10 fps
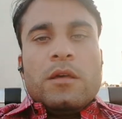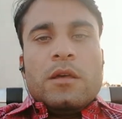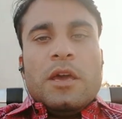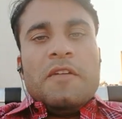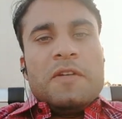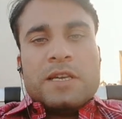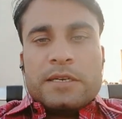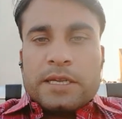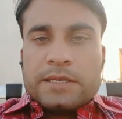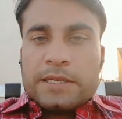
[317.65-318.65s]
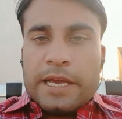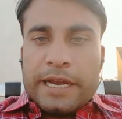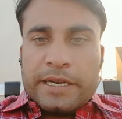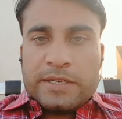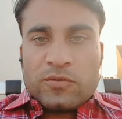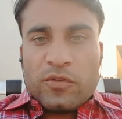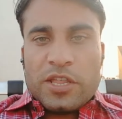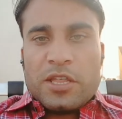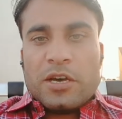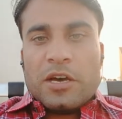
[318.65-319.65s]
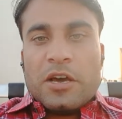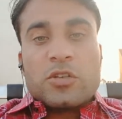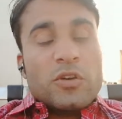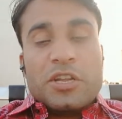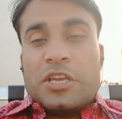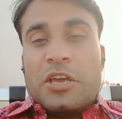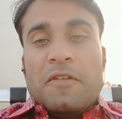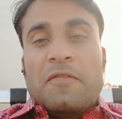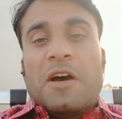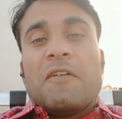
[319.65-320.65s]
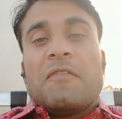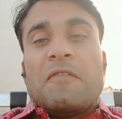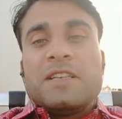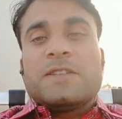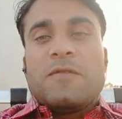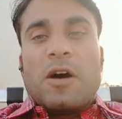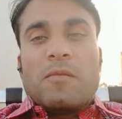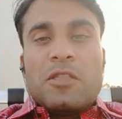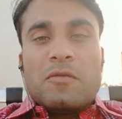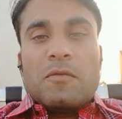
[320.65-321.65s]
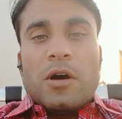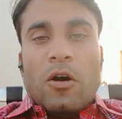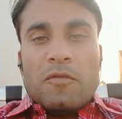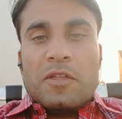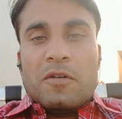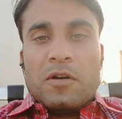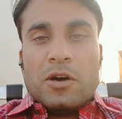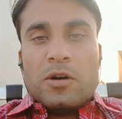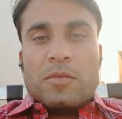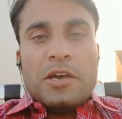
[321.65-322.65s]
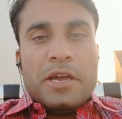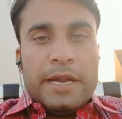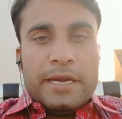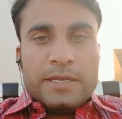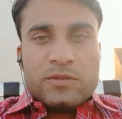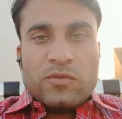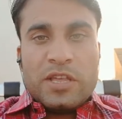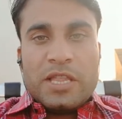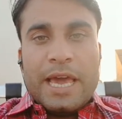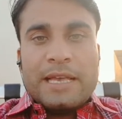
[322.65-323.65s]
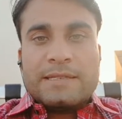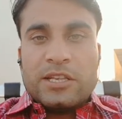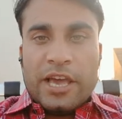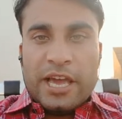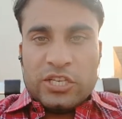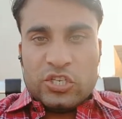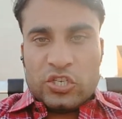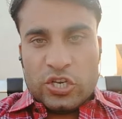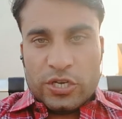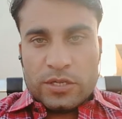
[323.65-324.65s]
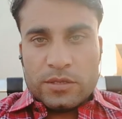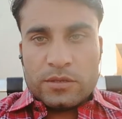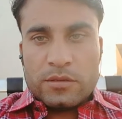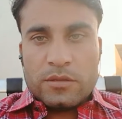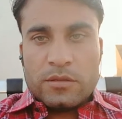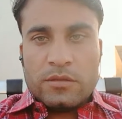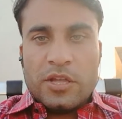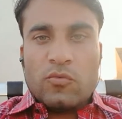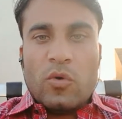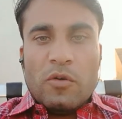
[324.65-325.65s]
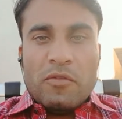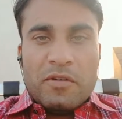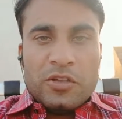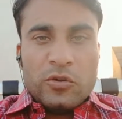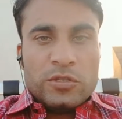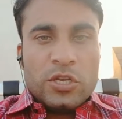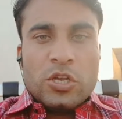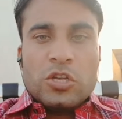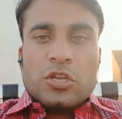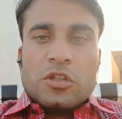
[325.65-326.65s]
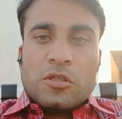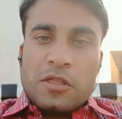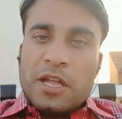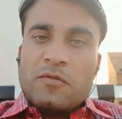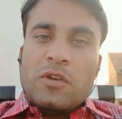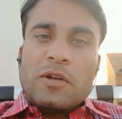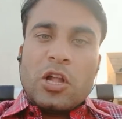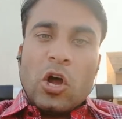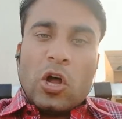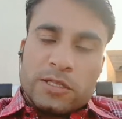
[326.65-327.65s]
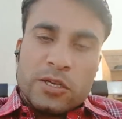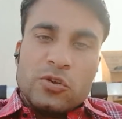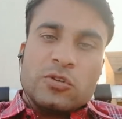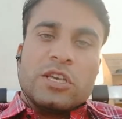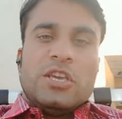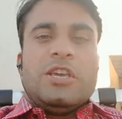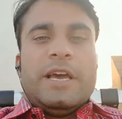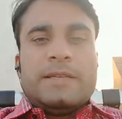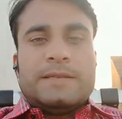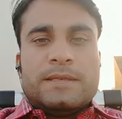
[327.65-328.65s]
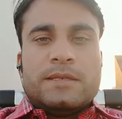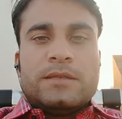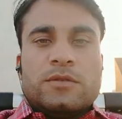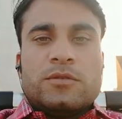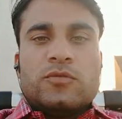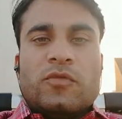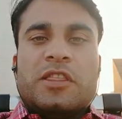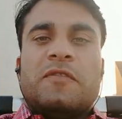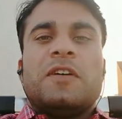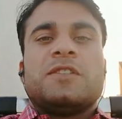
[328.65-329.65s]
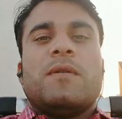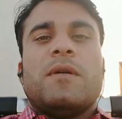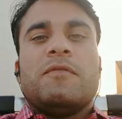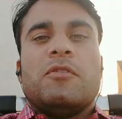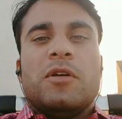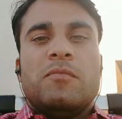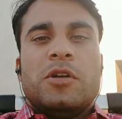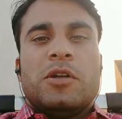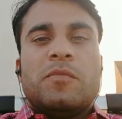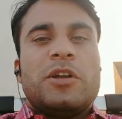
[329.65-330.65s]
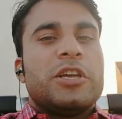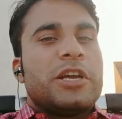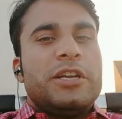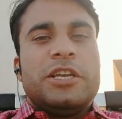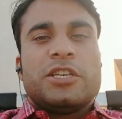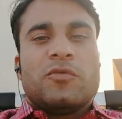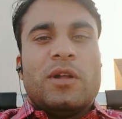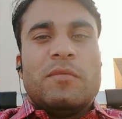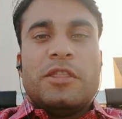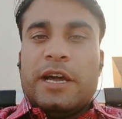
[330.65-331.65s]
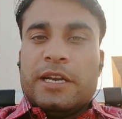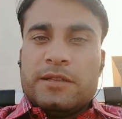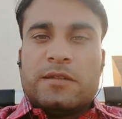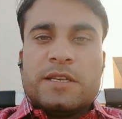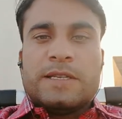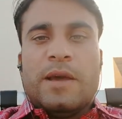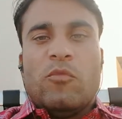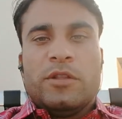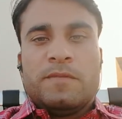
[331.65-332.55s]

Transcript: if a sentence ends with if a first form of the verb ends with sh, then what we will use? Then we will also use es with the first form of the verb, but the condition will be that, the same one.